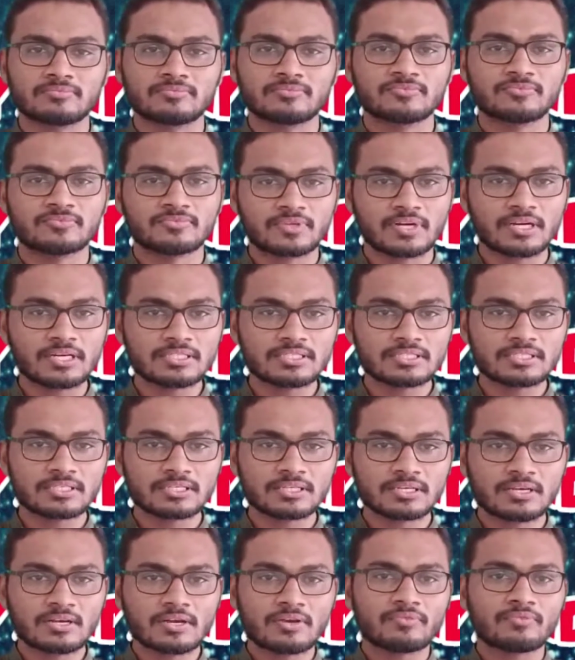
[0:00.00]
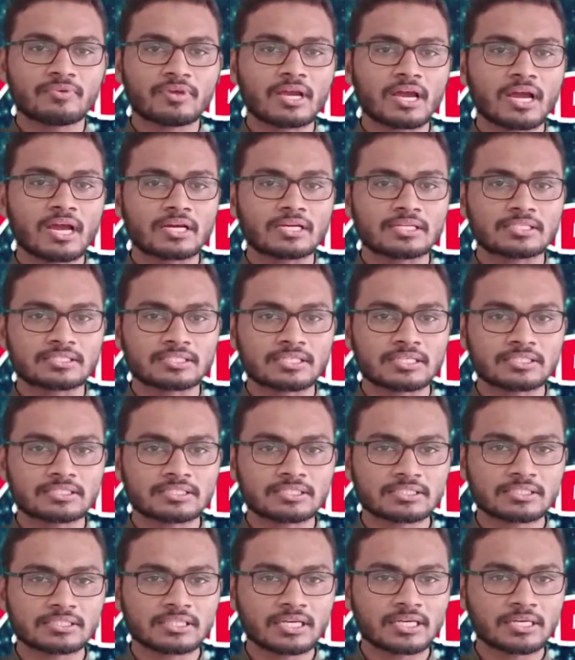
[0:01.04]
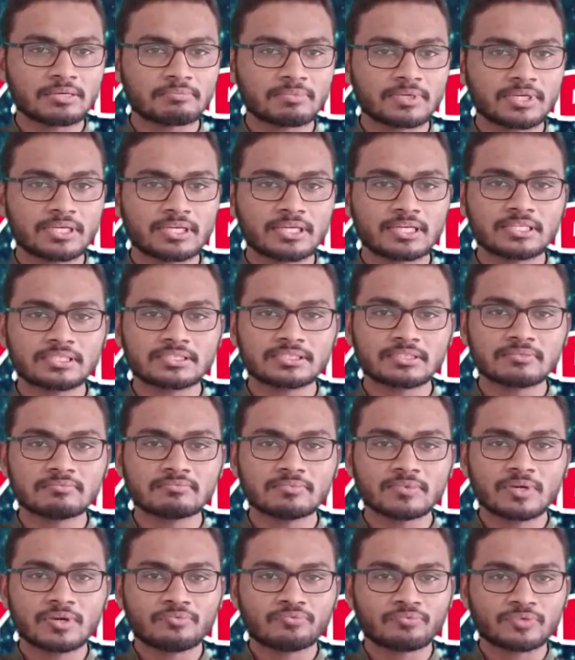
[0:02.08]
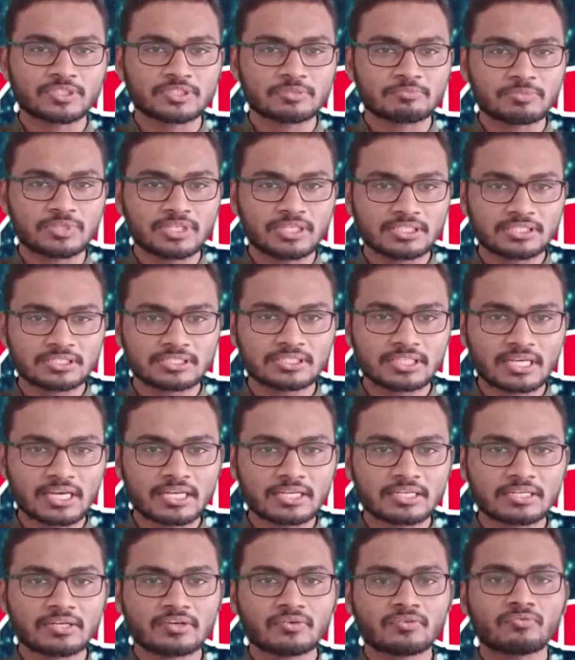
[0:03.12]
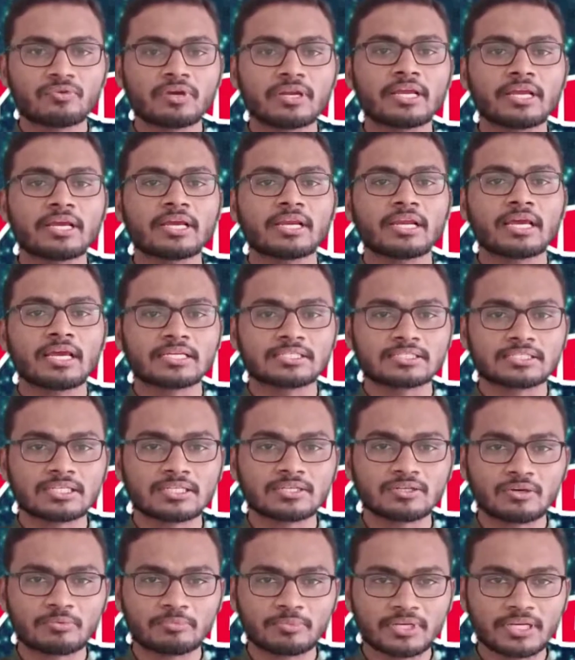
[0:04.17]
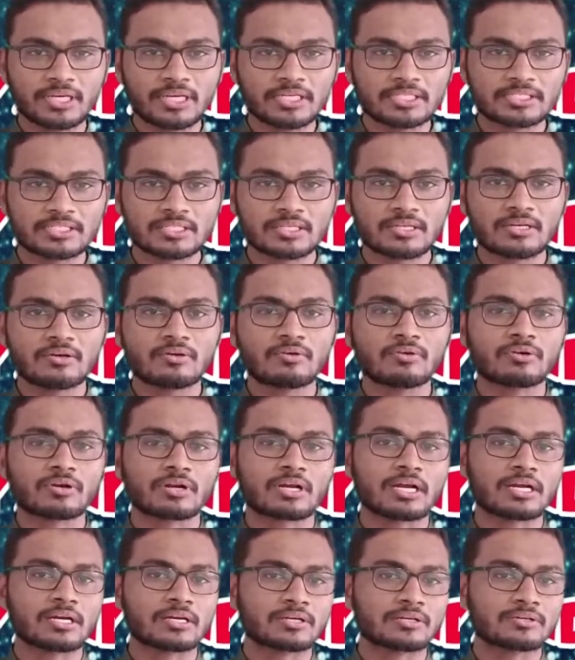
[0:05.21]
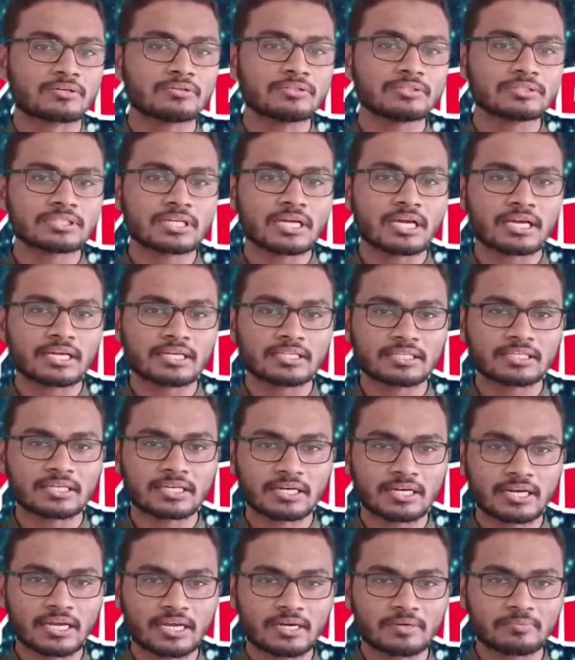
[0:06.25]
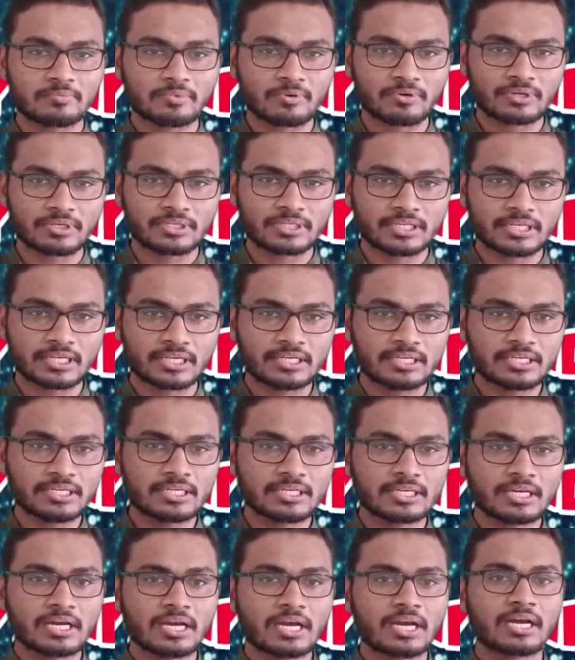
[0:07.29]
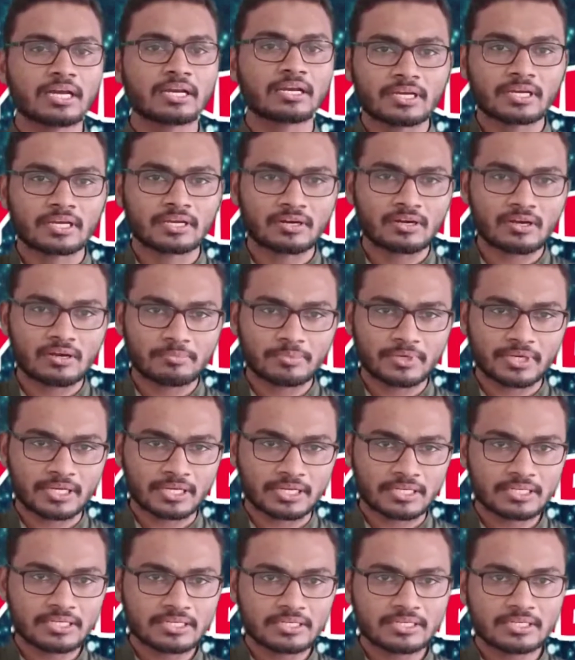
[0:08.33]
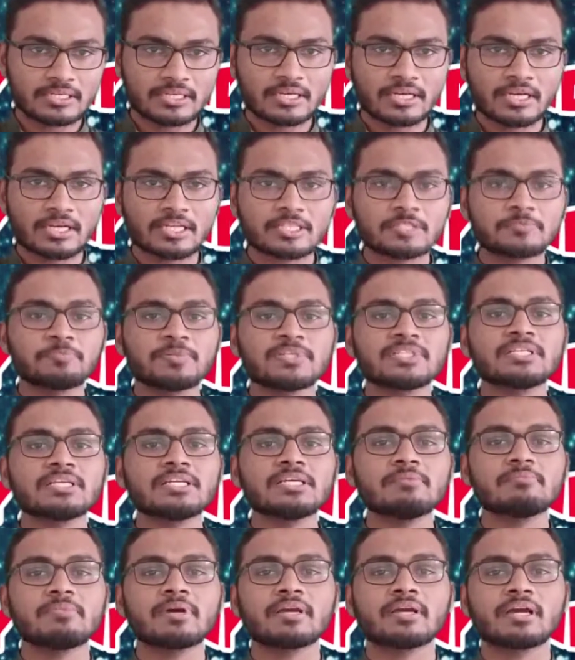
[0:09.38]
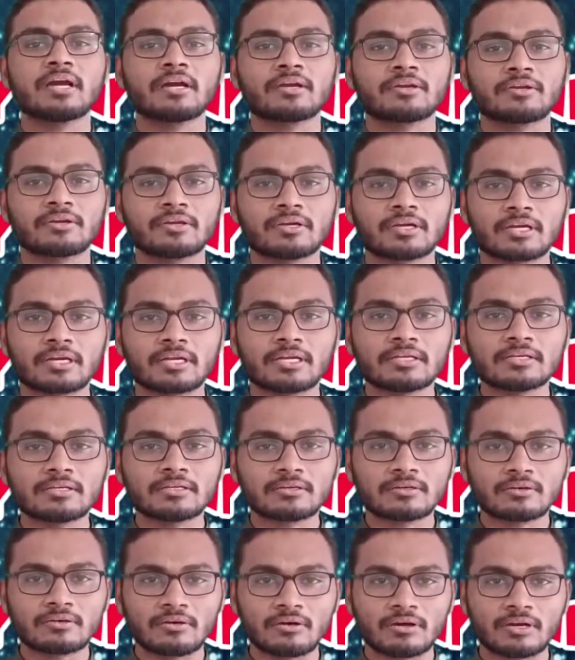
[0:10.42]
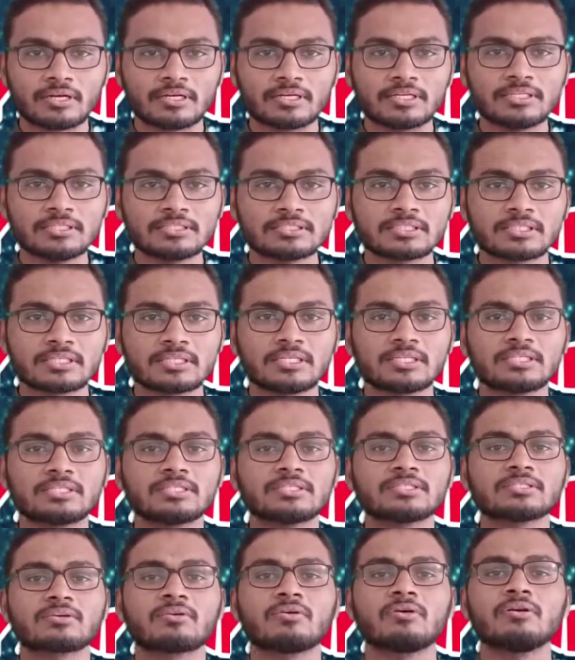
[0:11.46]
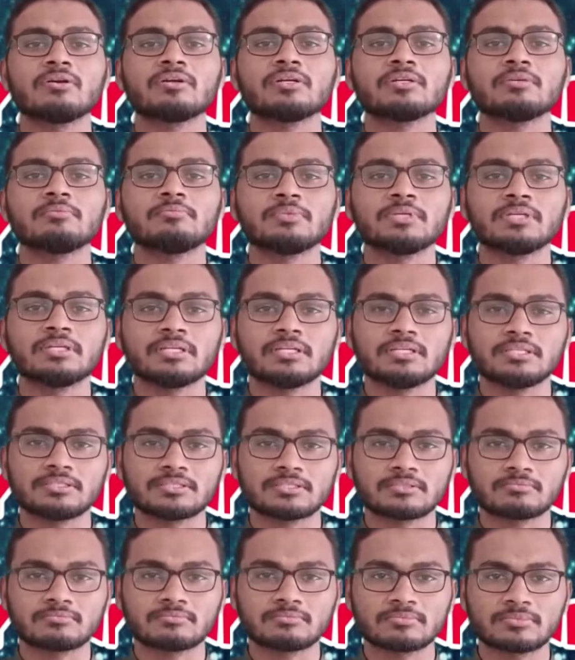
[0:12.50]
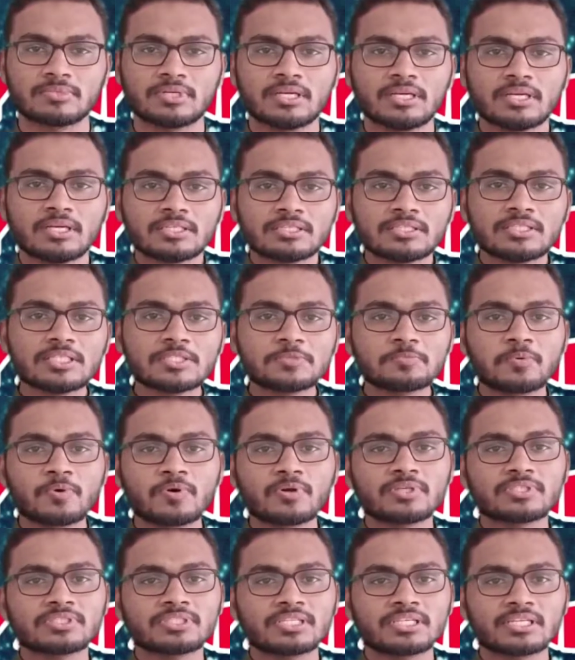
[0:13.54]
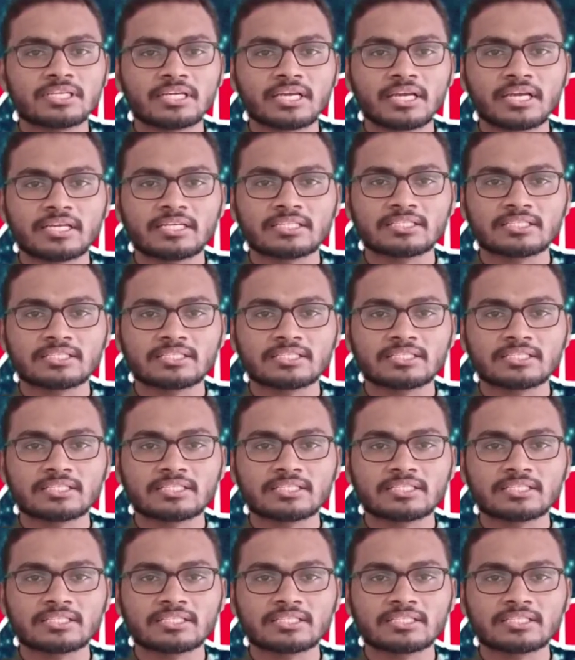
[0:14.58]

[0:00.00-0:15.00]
Friends, we are discussing the imperialism, which means that when a nation dominates or controls another land politically and economically, especially by acquiring colonies, it is called imperialism. This policy gained